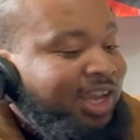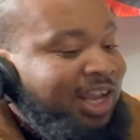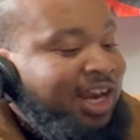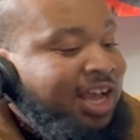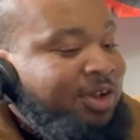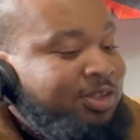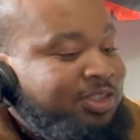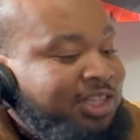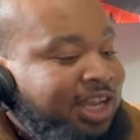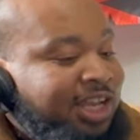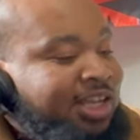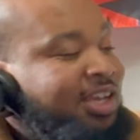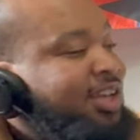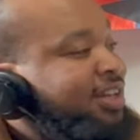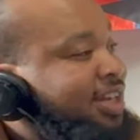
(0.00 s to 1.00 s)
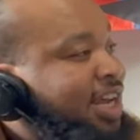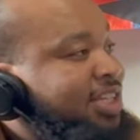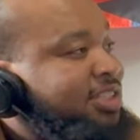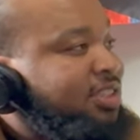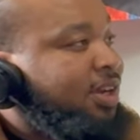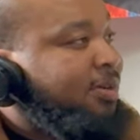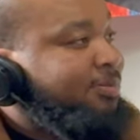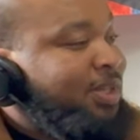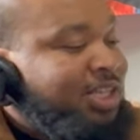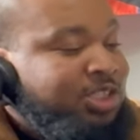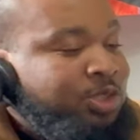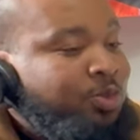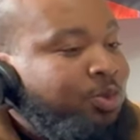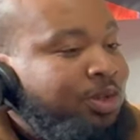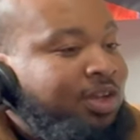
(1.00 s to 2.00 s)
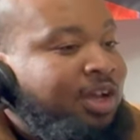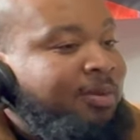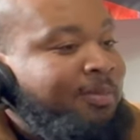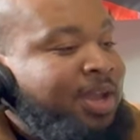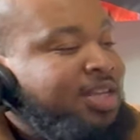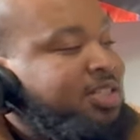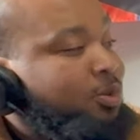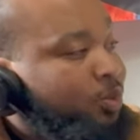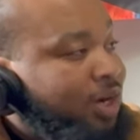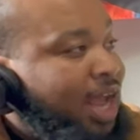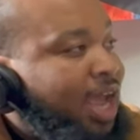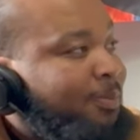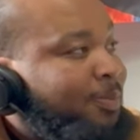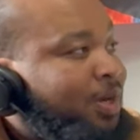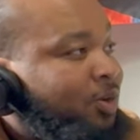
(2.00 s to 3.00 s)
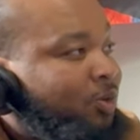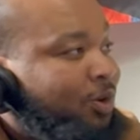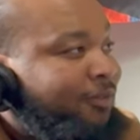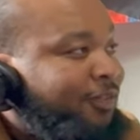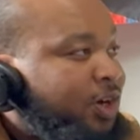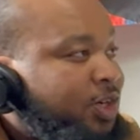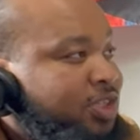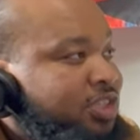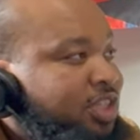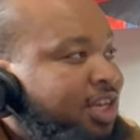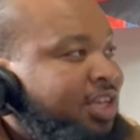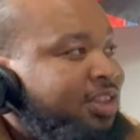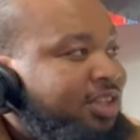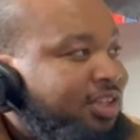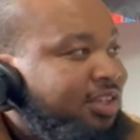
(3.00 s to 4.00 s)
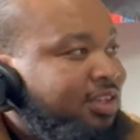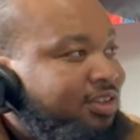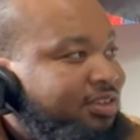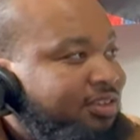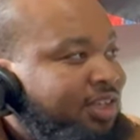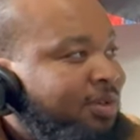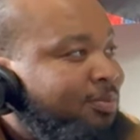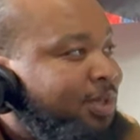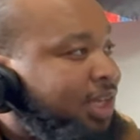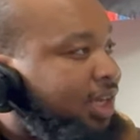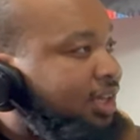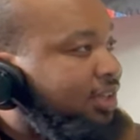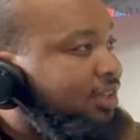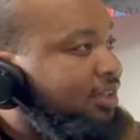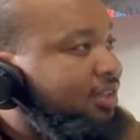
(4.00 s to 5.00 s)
And I was like, that's something that you would imagine would happen in reverse in the NBA.